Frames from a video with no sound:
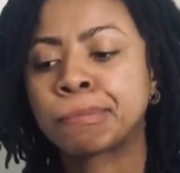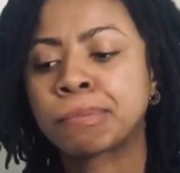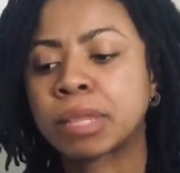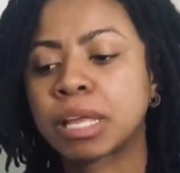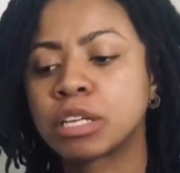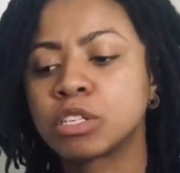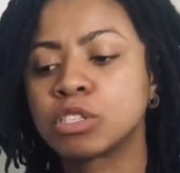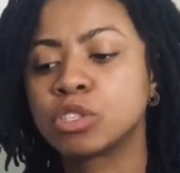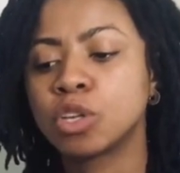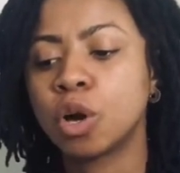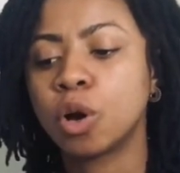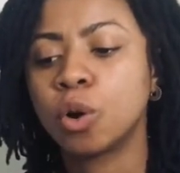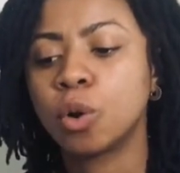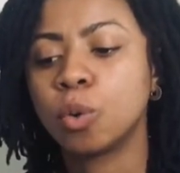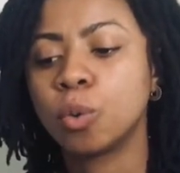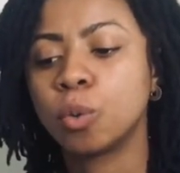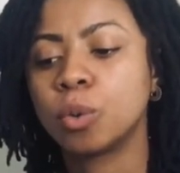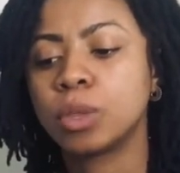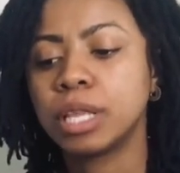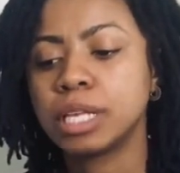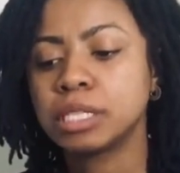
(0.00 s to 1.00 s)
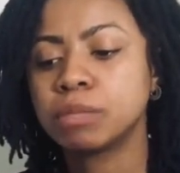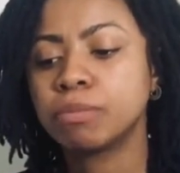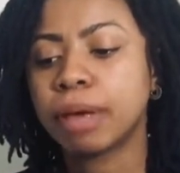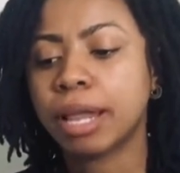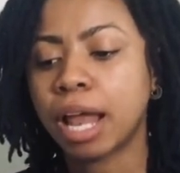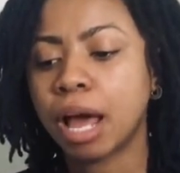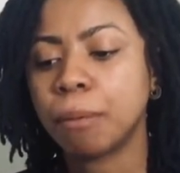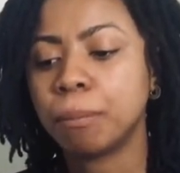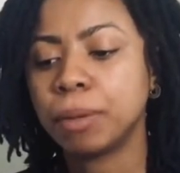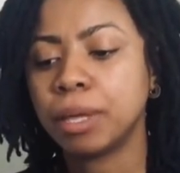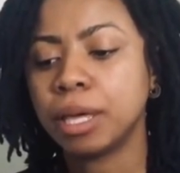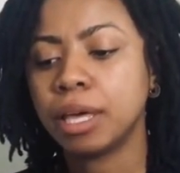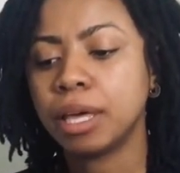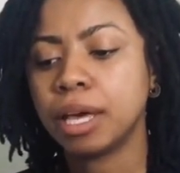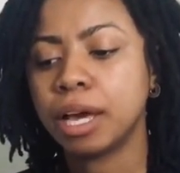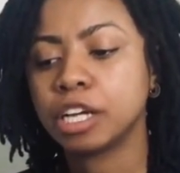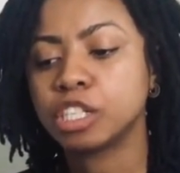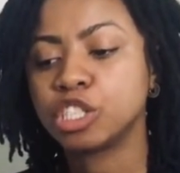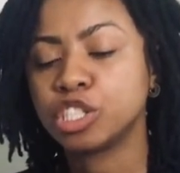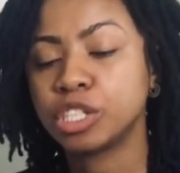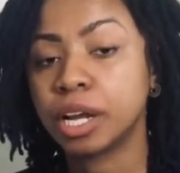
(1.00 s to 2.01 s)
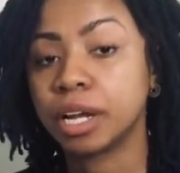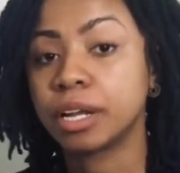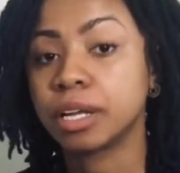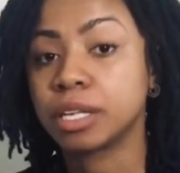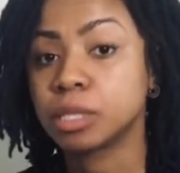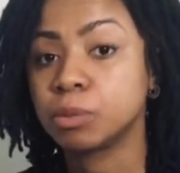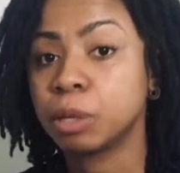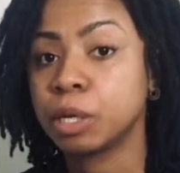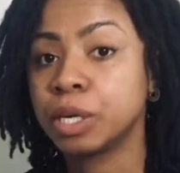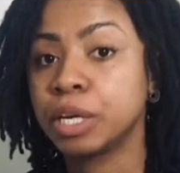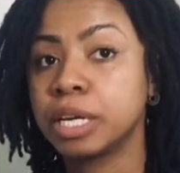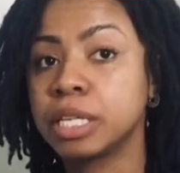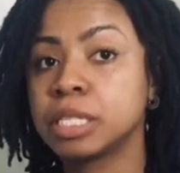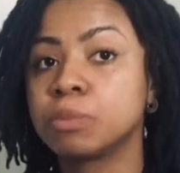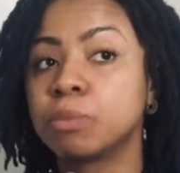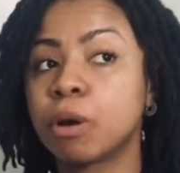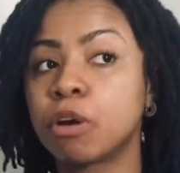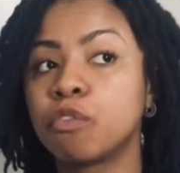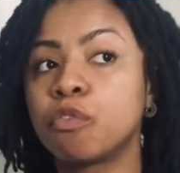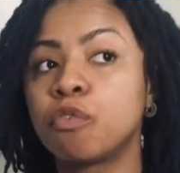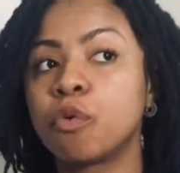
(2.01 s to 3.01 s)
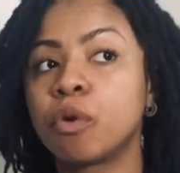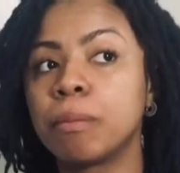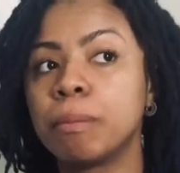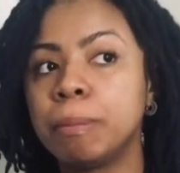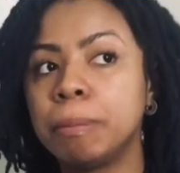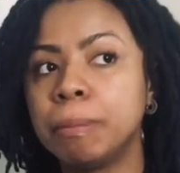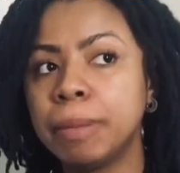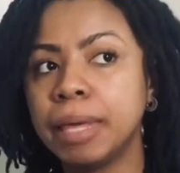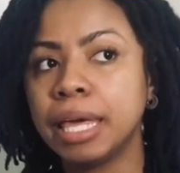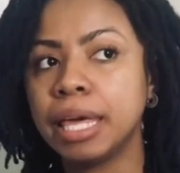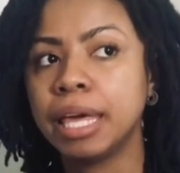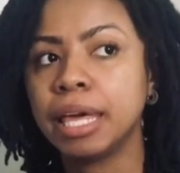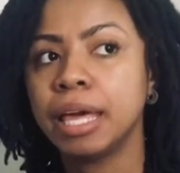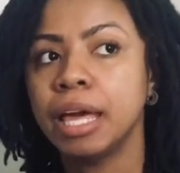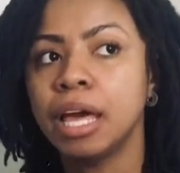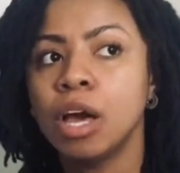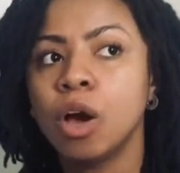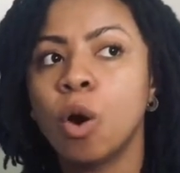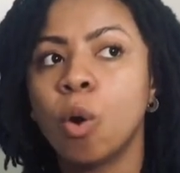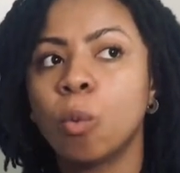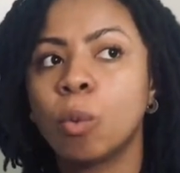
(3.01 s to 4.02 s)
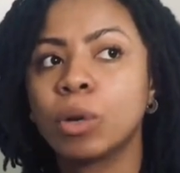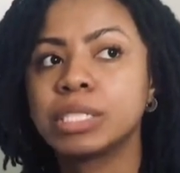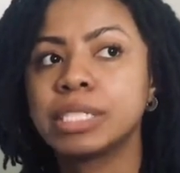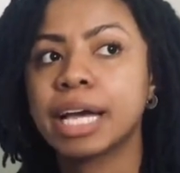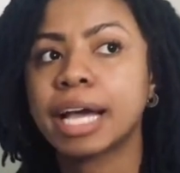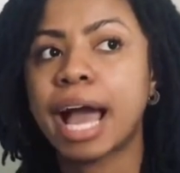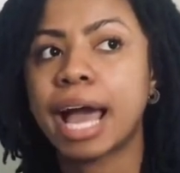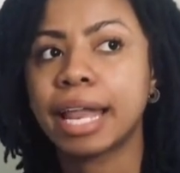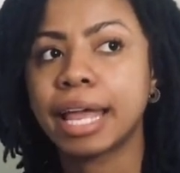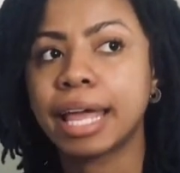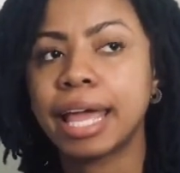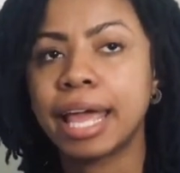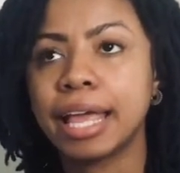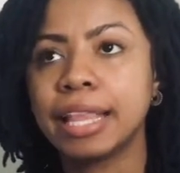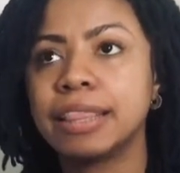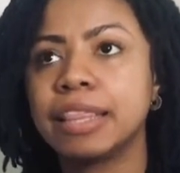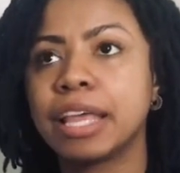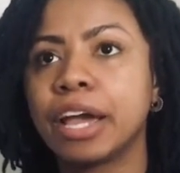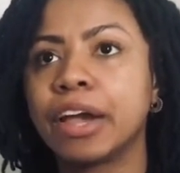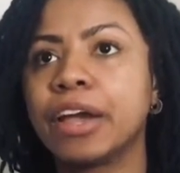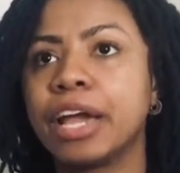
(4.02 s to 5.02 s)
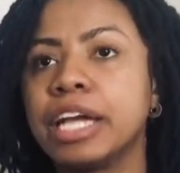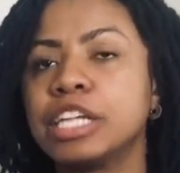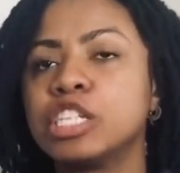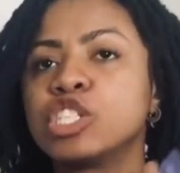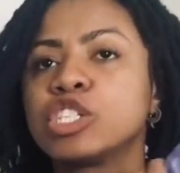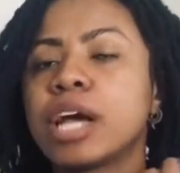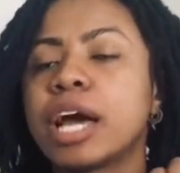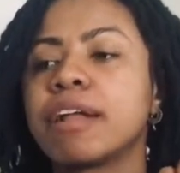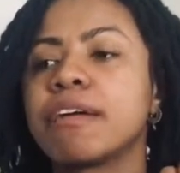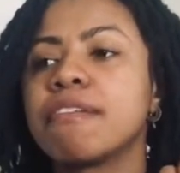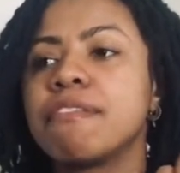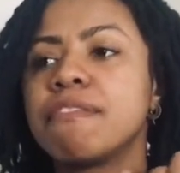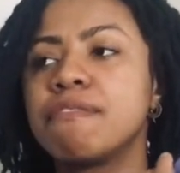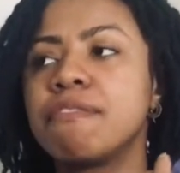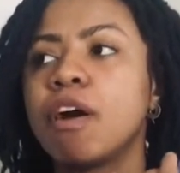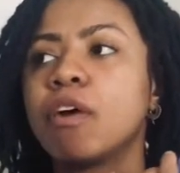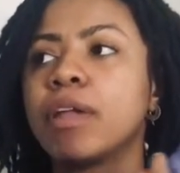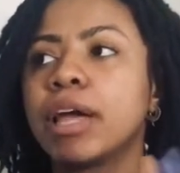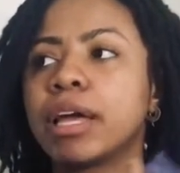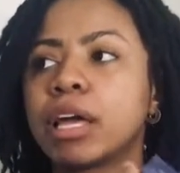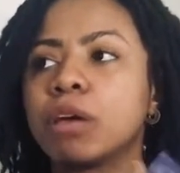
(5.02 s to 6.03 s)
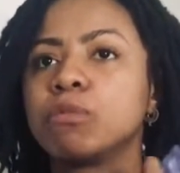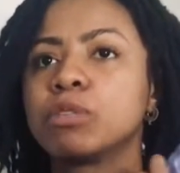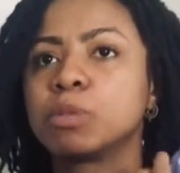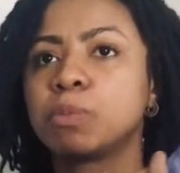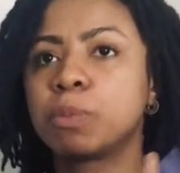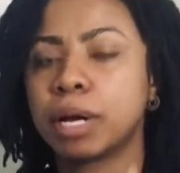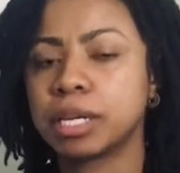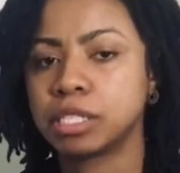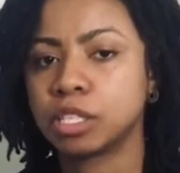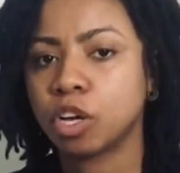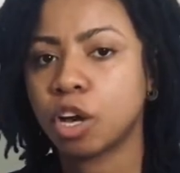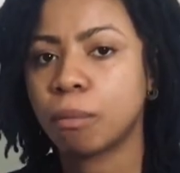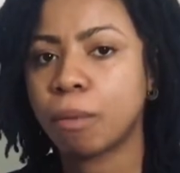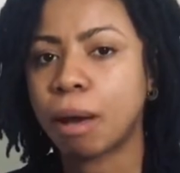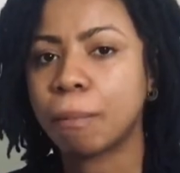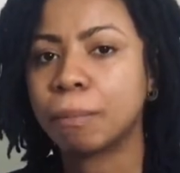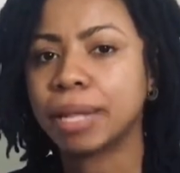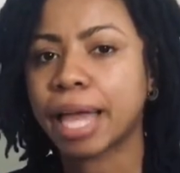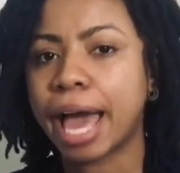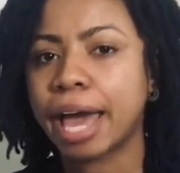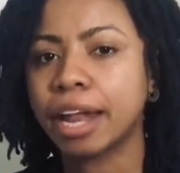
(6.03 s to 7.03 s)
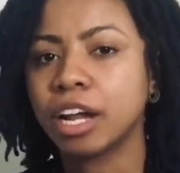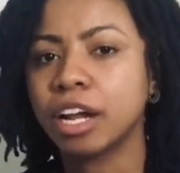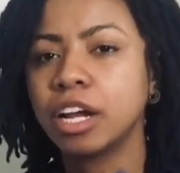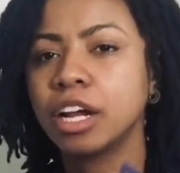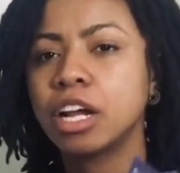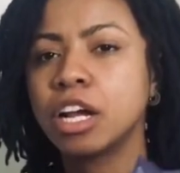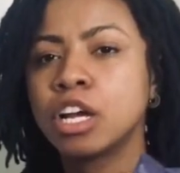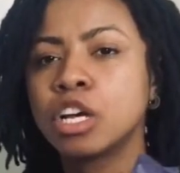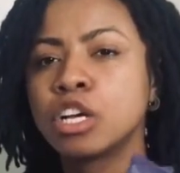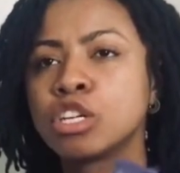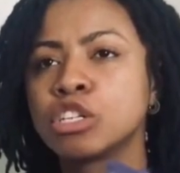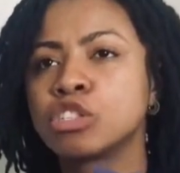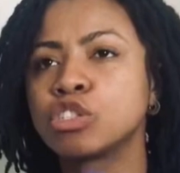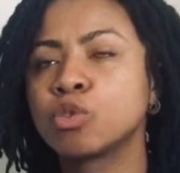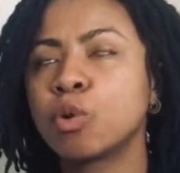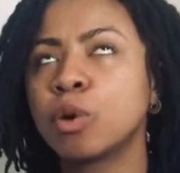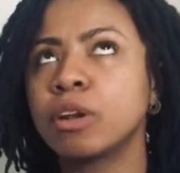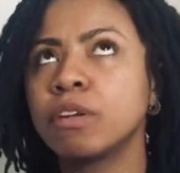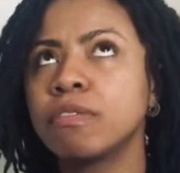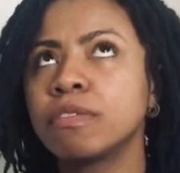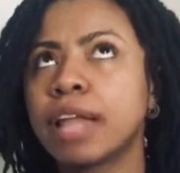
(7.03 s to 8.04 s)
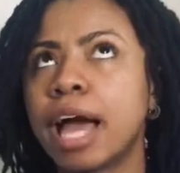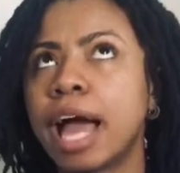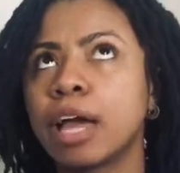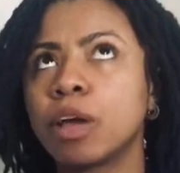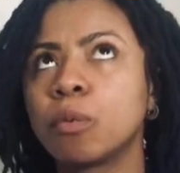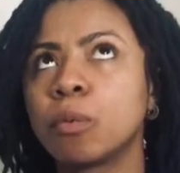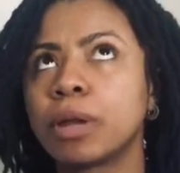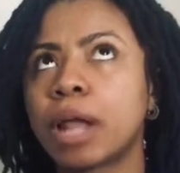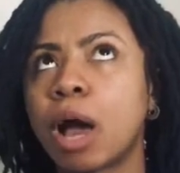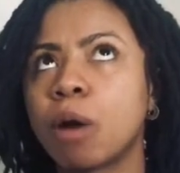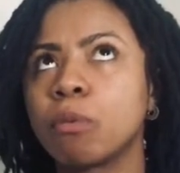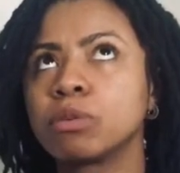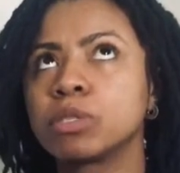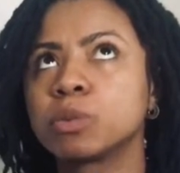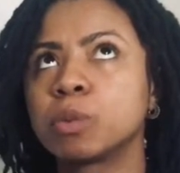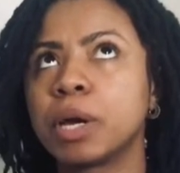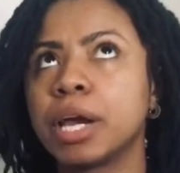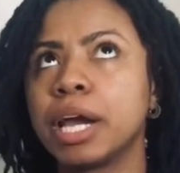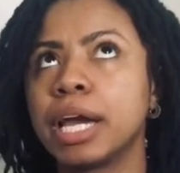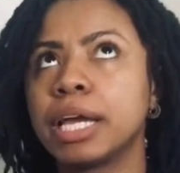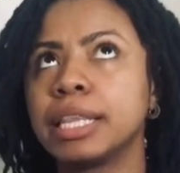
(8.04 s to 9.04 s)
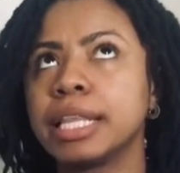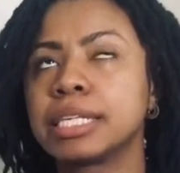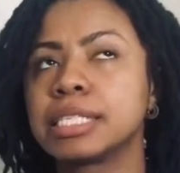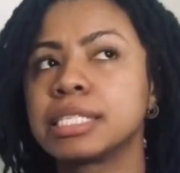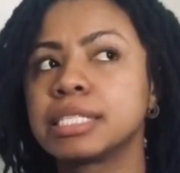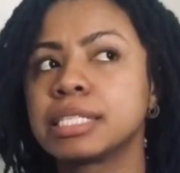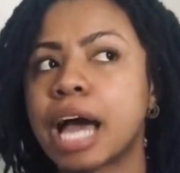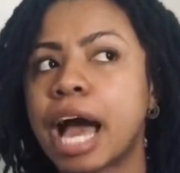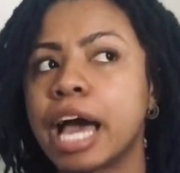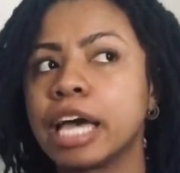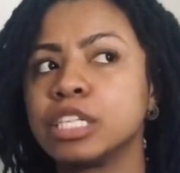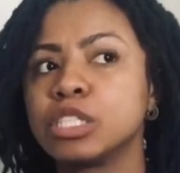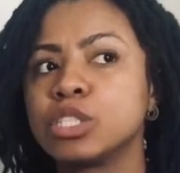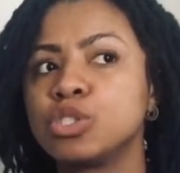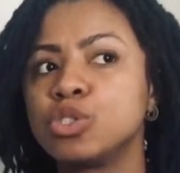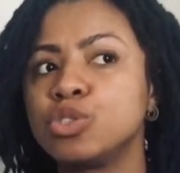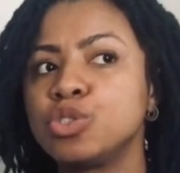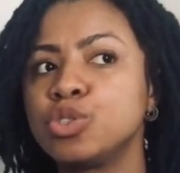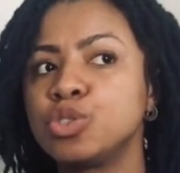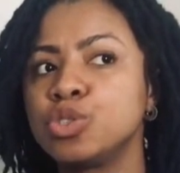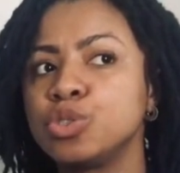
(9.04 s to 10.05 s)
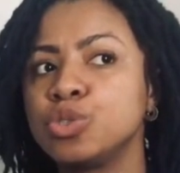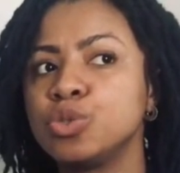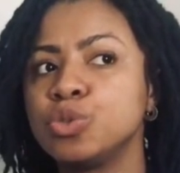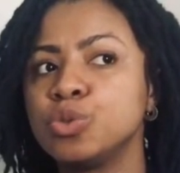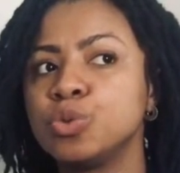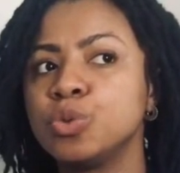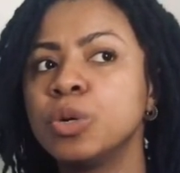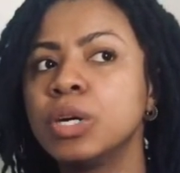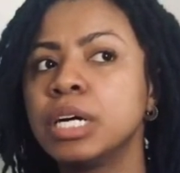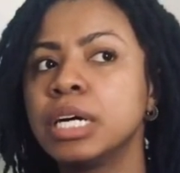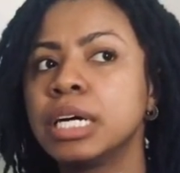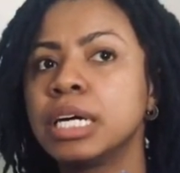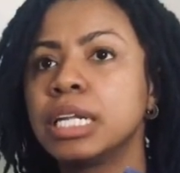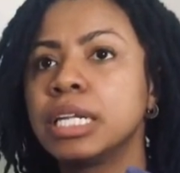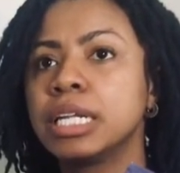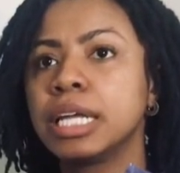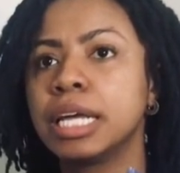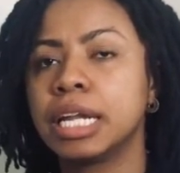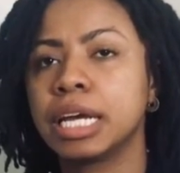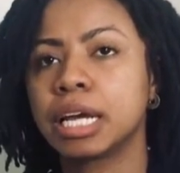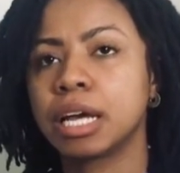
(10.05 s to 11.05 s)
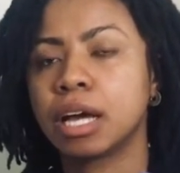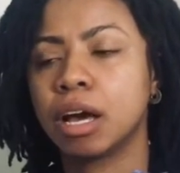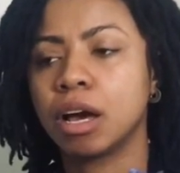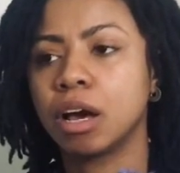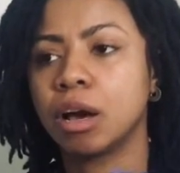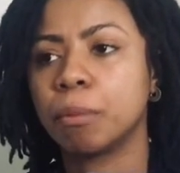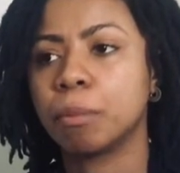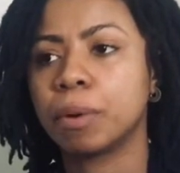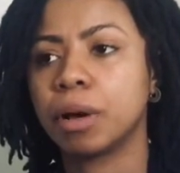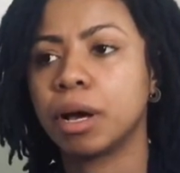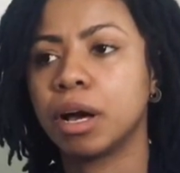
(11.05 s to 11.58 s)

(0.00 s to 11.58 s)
So this may not be a shared experience, but for me, once I got it in there, it just kind of felt like it was pressing on my bladder. Sort of like when I was wearing the size 2 Lina cup.